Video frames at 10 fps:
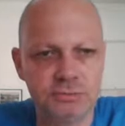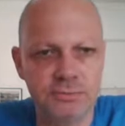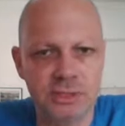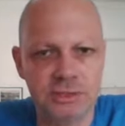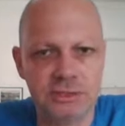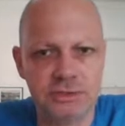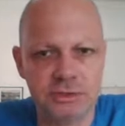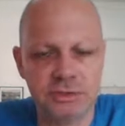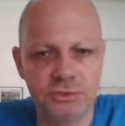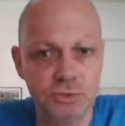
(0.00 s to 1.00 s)

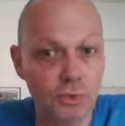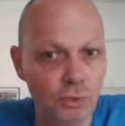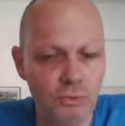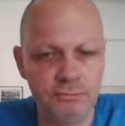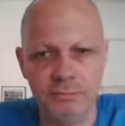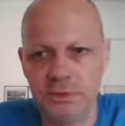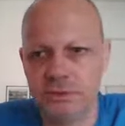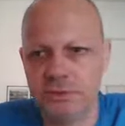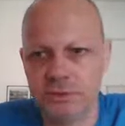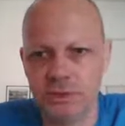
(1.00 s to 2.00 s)
Master Norm
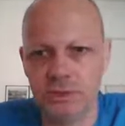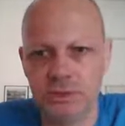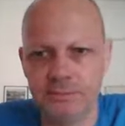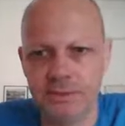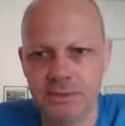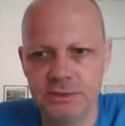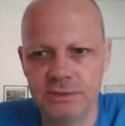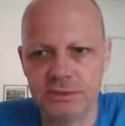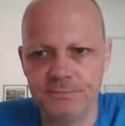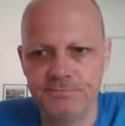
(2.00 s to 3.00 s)
tournament,